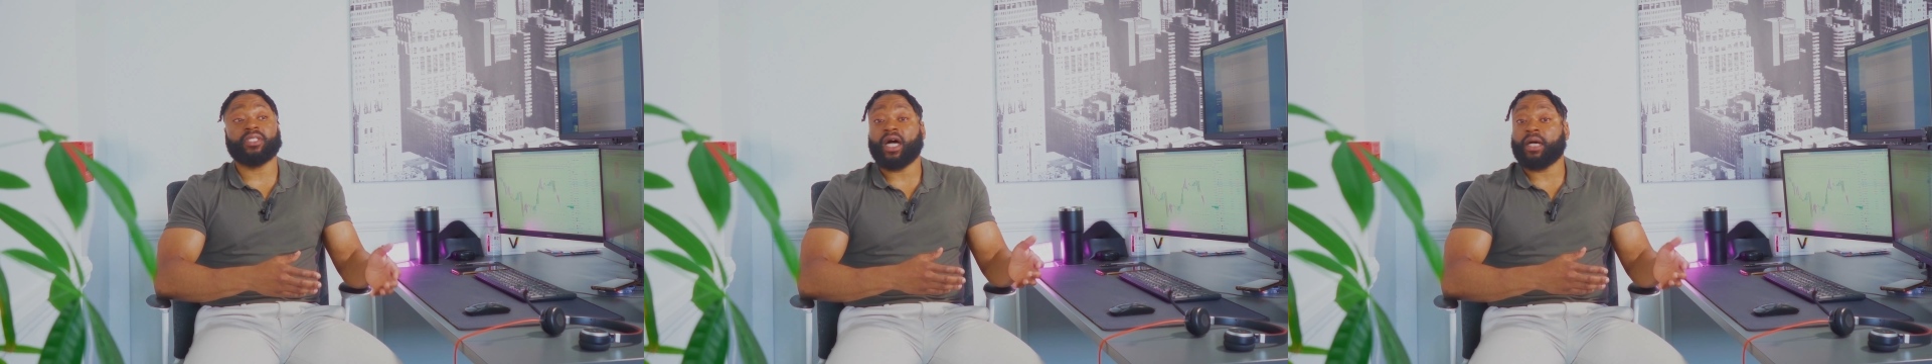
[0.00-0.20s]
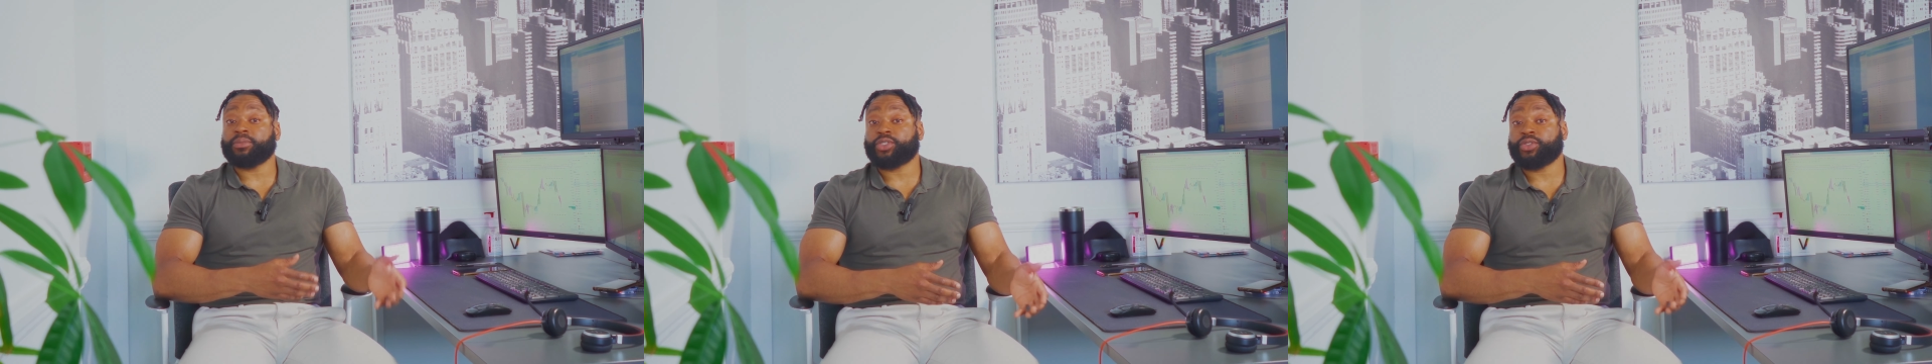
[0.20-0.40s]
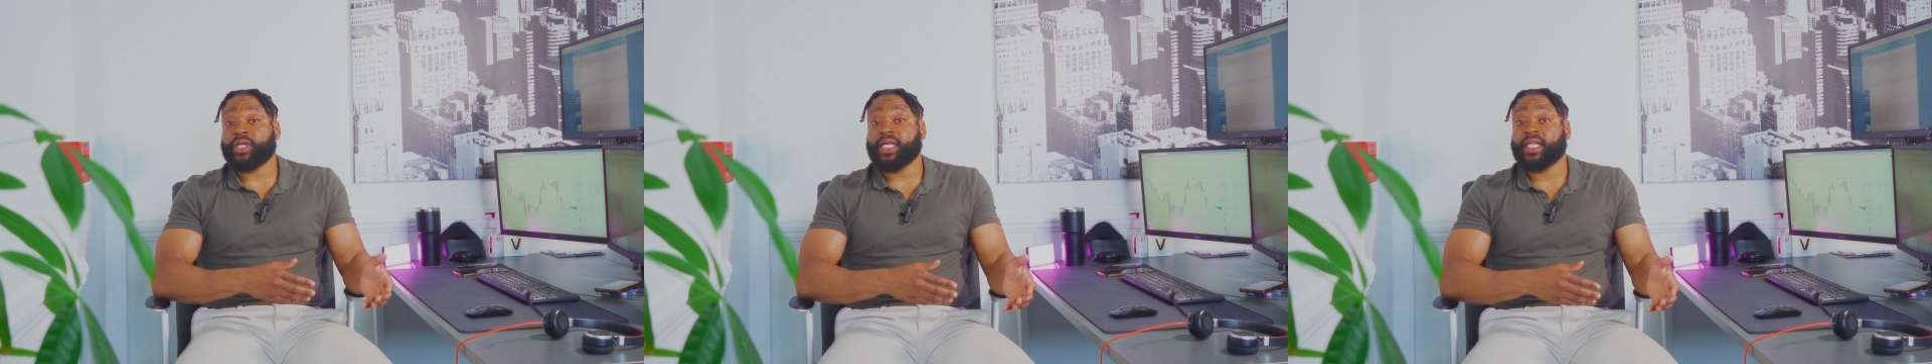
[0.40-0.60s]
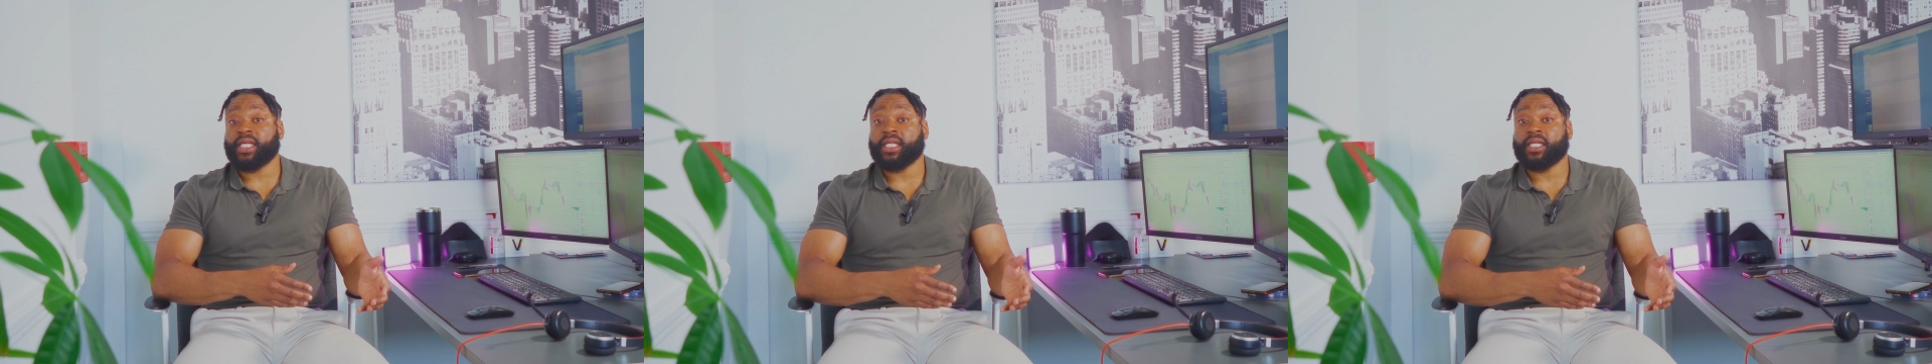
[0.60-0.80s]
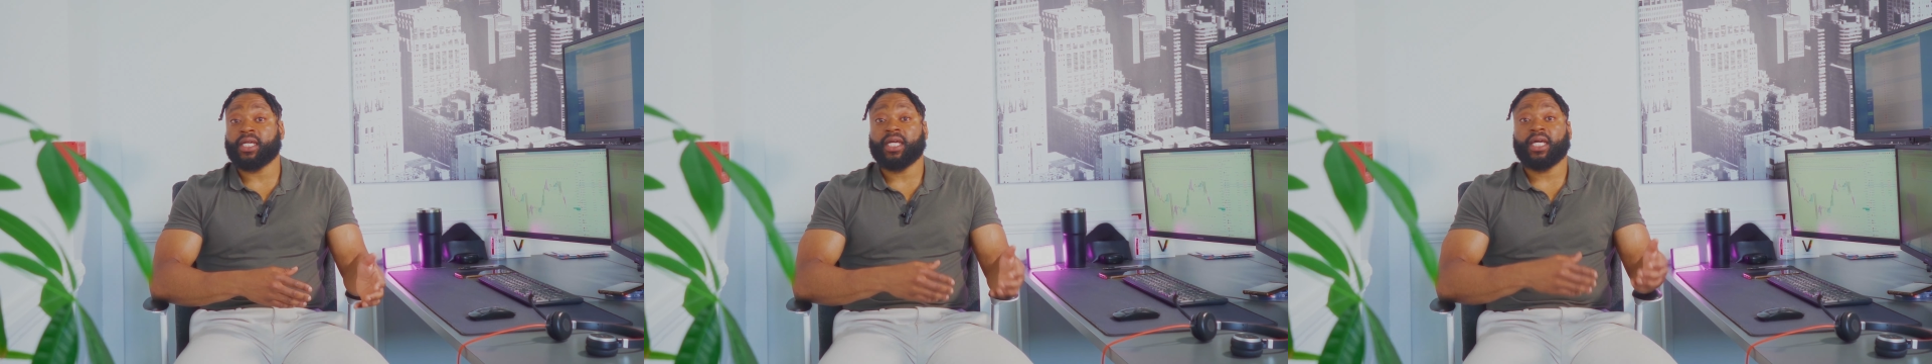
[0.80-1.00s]
that I'm
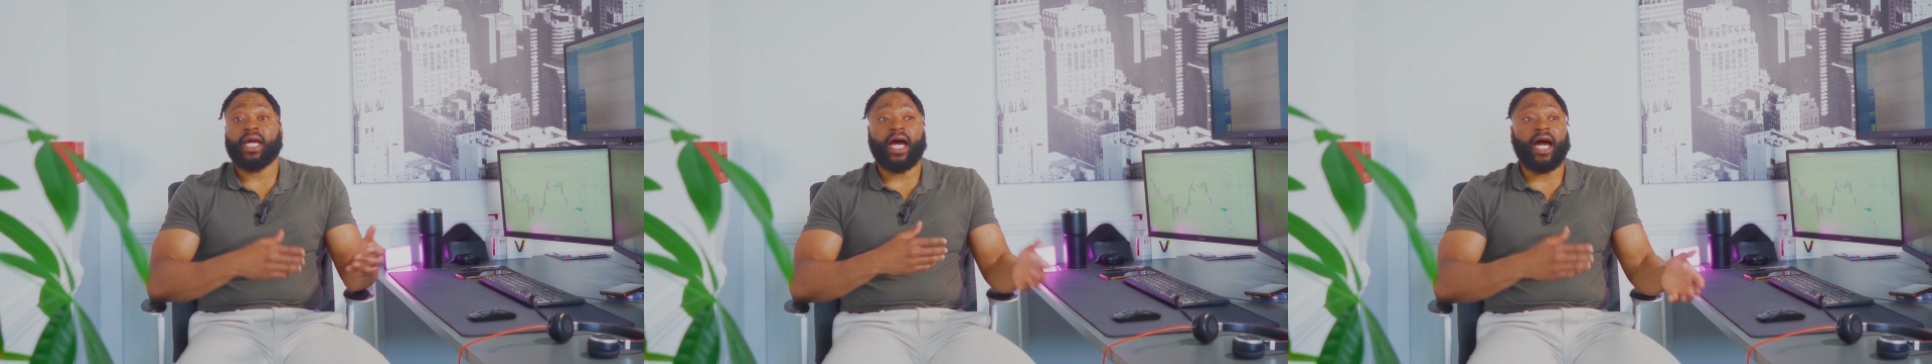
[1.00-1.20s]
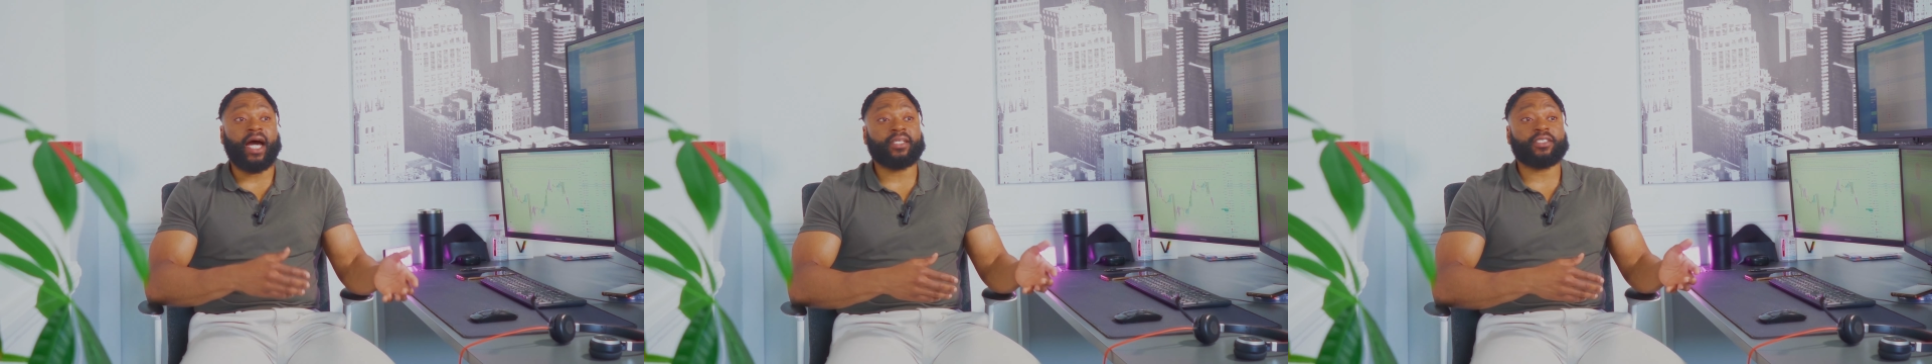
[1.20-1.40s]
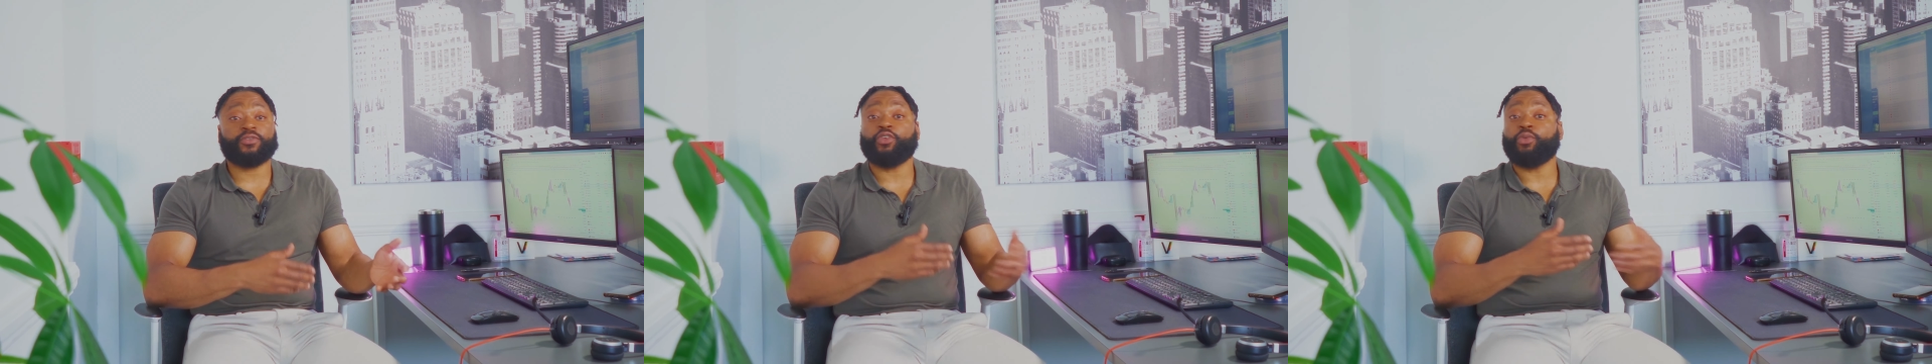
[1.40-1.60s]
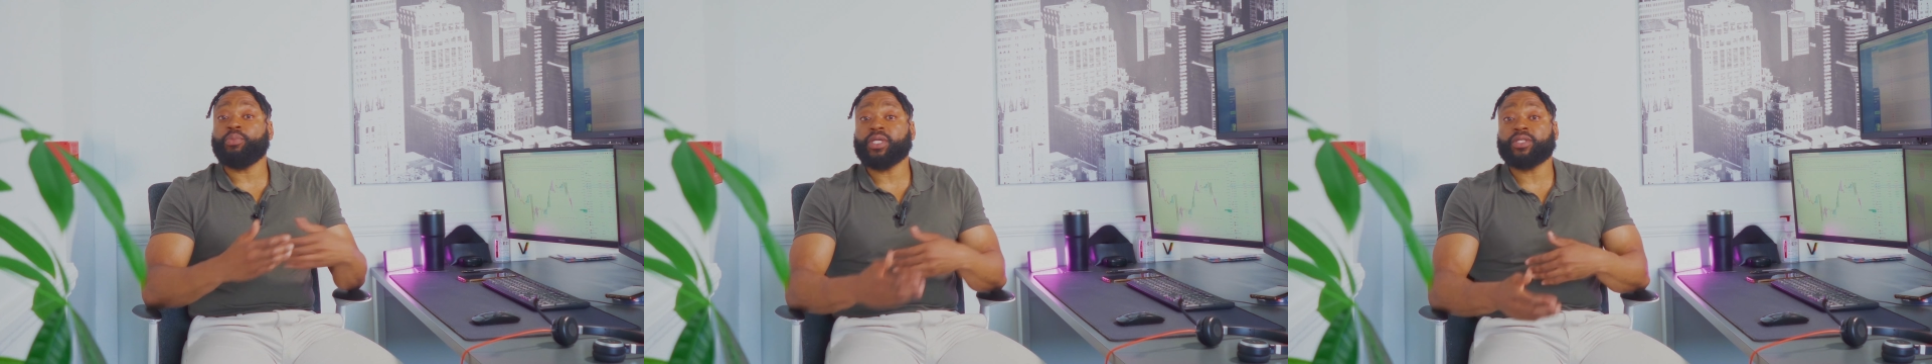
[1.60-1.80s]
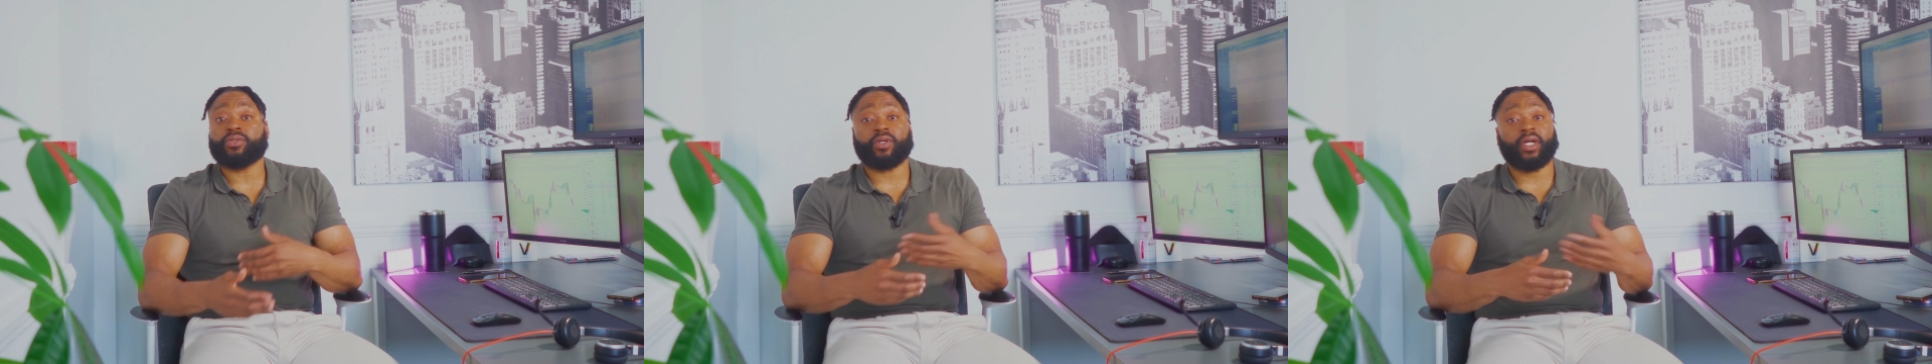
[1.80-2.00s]
trading has for me to